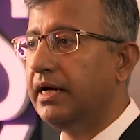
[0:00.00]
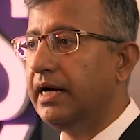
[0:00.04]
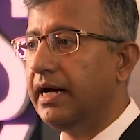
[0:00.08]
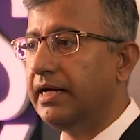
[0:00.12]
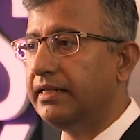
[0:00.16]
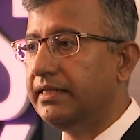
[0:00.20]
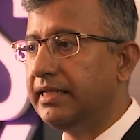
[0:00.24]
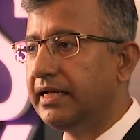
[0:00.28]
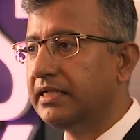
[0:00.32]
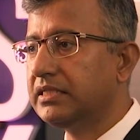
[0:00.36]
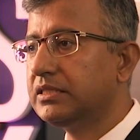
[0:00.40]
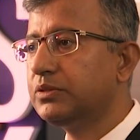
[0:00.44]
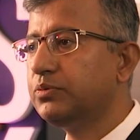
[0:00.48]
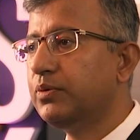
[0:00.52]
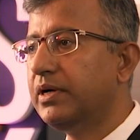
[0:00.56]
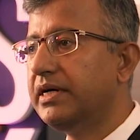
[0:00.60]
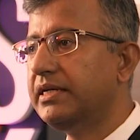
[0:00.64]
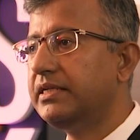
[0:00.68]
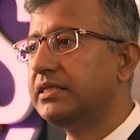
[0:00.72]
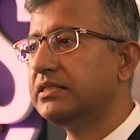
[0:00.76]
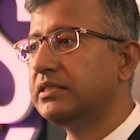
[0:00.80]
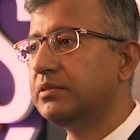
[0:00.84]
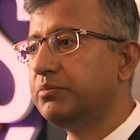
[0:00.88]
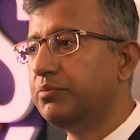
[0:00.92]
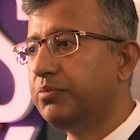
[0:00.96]
And that is why
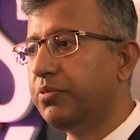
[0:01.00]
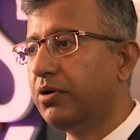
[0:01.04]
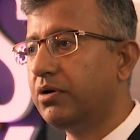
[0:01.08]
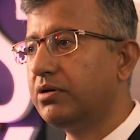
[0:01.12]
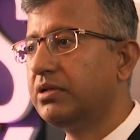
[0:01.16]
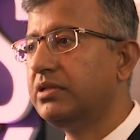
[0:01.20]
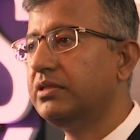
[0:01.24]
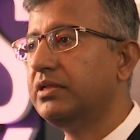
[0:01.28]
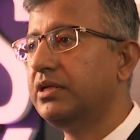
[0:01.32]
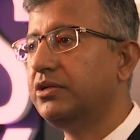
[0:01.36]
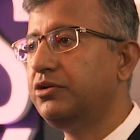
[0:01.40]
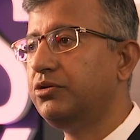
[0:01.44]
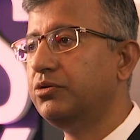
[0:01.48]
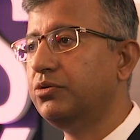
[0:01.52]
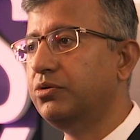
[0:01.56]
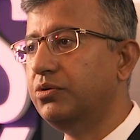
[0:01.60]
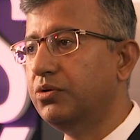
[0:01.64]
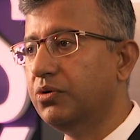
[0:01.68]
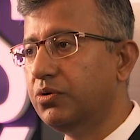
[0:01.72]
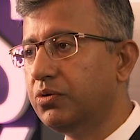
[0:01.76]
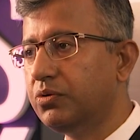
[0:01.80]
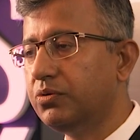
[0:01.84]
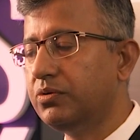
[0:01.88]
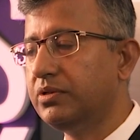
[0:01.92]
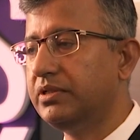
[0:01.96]
it is important that you
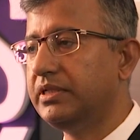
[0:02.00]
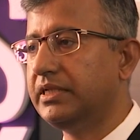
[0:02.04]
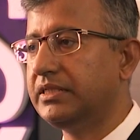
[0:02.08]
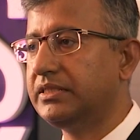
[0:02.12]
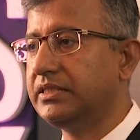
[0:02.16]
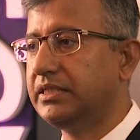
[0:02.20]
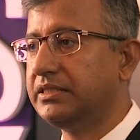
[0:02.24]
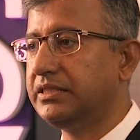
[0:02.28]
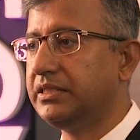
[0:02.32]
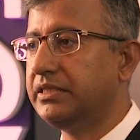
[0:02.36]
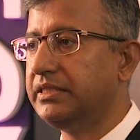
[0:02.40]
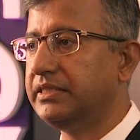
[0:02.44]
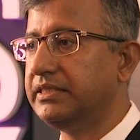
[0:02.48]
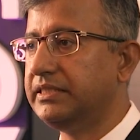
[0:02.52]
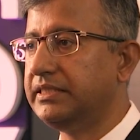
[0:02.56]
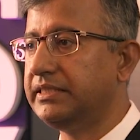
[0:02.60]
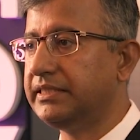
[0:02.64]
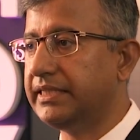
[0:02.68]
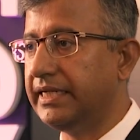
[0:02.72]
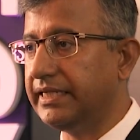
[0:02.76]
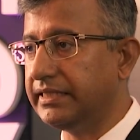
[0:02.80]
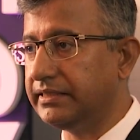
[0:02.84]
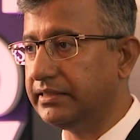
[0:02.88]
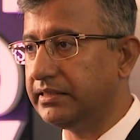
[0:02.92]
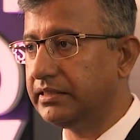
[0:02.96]
know that such a disease
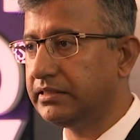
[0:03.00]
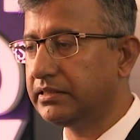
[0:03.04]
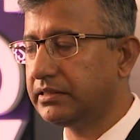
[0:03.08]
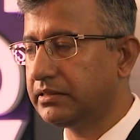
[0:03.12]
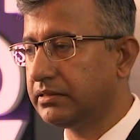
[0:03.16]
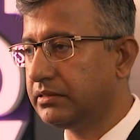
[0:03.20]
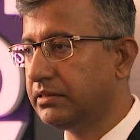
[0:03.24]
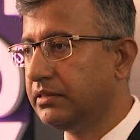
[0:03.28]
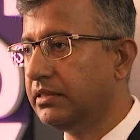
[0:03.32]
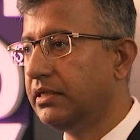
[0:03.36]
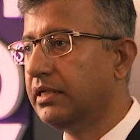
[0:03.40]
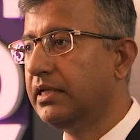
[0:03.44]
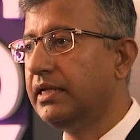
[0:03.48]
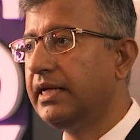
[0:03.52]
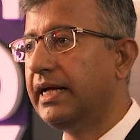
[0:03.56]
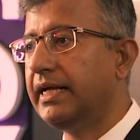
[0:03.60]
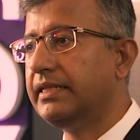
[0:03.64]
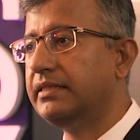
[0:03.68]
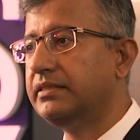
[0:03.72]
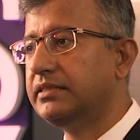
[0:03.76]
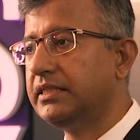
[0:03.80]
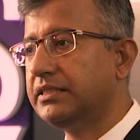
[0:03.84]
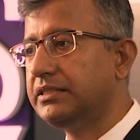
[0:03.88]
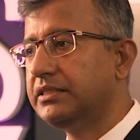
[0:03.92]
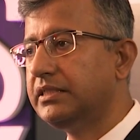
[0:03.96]
exists
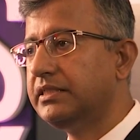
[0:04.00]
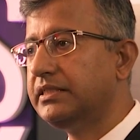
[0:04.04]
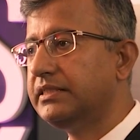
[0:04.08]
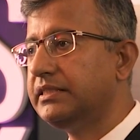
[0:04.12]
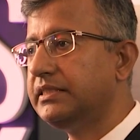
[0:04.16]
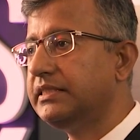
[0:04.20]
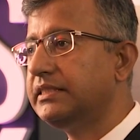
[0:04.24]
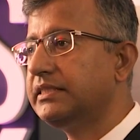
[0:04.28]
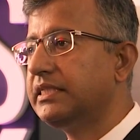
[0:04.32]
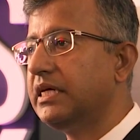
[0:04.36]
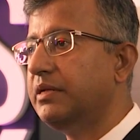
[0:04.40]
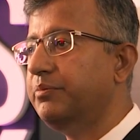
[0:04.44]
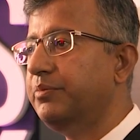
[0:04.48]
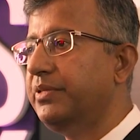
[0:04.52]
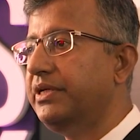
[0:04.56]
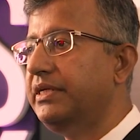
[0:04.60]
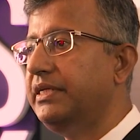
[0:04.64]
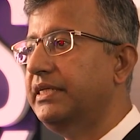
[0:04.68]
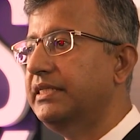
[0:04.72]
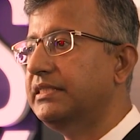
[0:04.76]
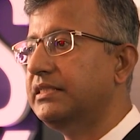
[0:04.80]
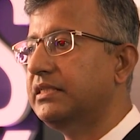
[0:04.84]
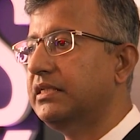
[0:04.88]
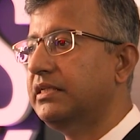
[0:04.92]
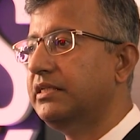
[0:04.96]
and such a disease can be
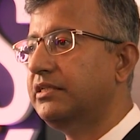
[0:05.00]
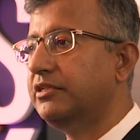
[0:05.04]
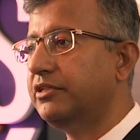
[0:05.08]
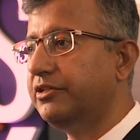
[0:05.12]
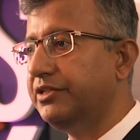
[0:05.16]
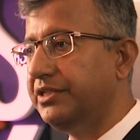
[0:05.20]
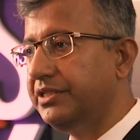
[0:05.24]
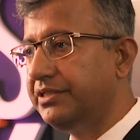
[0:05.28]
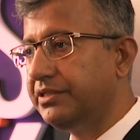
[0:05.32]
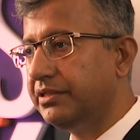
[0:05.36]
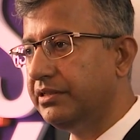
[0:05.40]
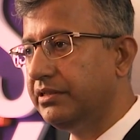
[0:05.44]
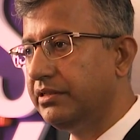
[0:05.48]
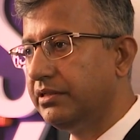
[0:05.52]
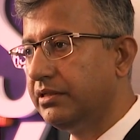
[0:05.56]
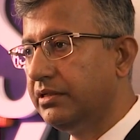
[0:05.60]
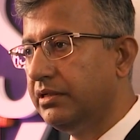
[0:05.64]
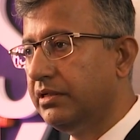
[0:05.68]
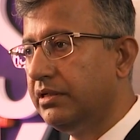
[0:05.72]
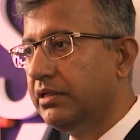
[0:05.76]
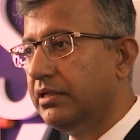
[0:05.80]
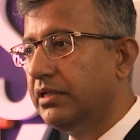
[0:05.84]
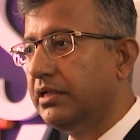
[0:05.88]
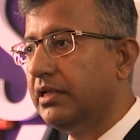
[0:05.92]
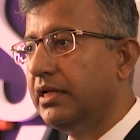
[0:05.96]
easily treated.
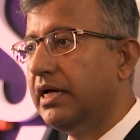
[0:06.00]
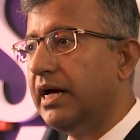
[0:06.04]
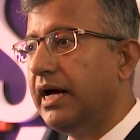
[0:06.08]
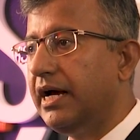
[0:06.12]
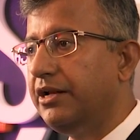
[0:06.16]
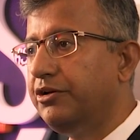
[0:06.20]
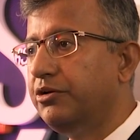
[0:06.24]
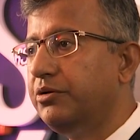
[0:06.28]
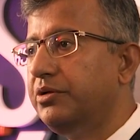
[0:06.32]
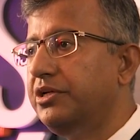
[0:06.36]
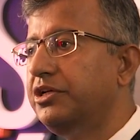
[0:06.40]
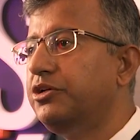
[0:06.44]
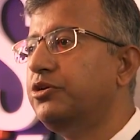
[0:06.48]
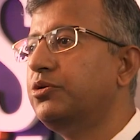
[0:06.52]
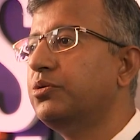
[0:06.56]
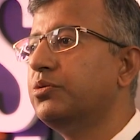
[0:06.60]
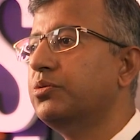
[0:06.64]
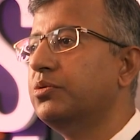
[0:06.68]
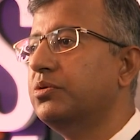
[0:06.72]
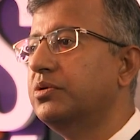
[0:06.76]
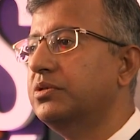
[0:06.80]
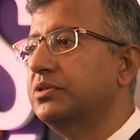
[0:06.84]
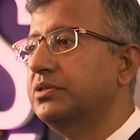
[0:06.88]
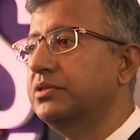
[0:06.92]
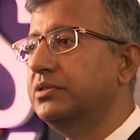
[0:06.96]
And you need to
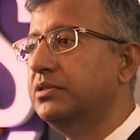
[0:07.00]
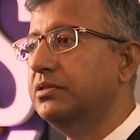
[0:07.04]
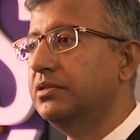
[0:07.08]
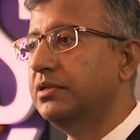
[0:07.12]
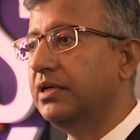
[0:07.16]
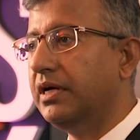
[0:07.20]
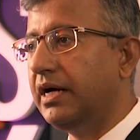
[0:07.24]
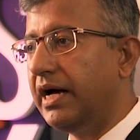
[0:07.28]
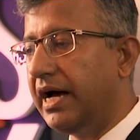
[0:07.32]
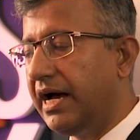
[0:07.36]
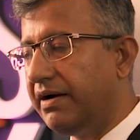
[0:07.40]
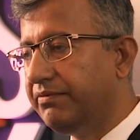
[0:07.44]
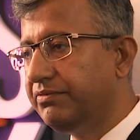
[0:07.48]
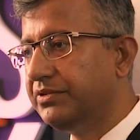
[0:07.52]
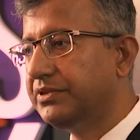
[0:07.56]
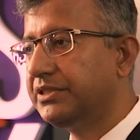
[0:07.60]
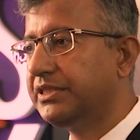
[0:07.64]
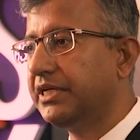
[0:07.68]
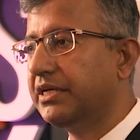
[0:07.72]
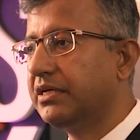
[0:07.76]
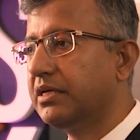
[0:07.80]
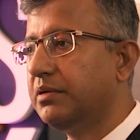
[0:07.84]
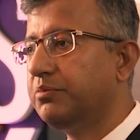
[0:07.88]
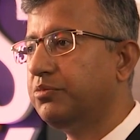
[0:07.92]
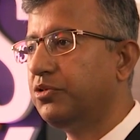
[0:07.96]
have a
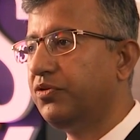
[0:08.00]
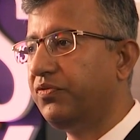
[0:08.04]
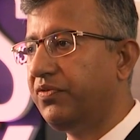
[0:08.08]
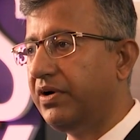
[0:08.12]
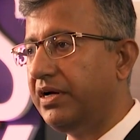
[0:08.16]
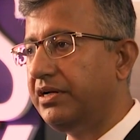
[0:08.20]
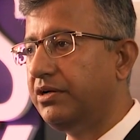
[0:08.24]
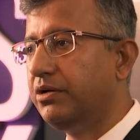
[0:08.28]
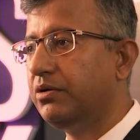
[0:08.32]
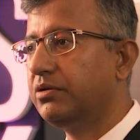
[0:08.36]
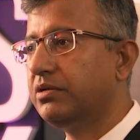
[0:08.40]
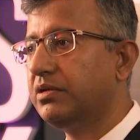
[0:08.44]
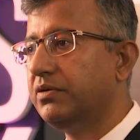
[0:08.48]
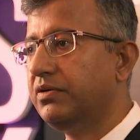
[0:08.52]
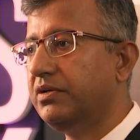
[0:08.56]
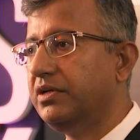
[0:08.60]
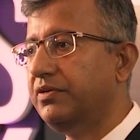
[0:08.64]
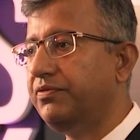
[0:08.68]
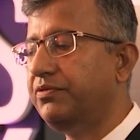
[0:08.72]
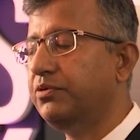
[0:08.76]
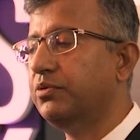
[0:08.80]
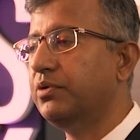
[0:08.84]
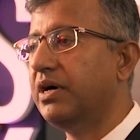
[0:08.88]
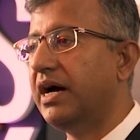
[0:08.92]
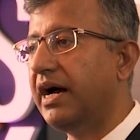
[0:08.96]
checkup to find out
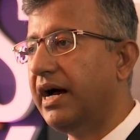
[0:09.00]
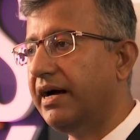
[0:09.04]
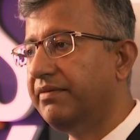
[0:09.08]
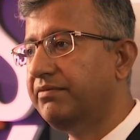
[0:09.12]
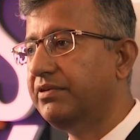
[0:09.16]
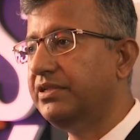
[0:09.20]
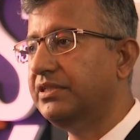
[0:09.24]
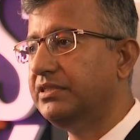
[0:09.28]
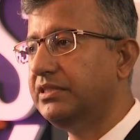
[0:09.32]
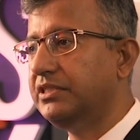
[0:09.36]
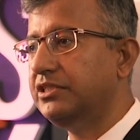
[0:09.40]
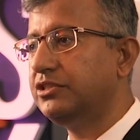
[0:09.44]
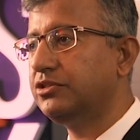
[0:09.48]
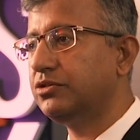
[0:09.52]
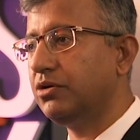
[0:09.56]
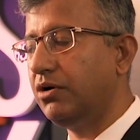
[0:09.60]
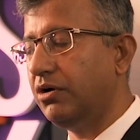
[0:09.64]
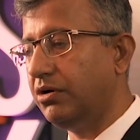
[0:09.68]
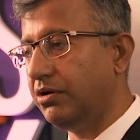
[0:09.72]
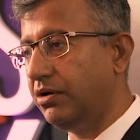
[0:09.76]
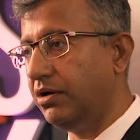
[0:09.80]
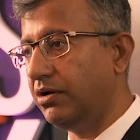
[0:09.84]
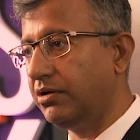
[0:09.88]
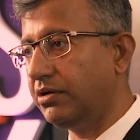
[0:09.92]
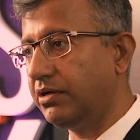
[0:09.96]
if you have disease or
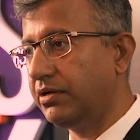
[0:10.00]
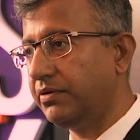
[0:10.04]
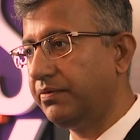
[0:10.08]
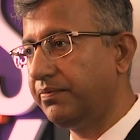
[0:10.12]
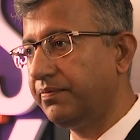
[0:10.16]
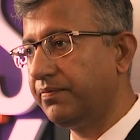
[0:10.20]
not.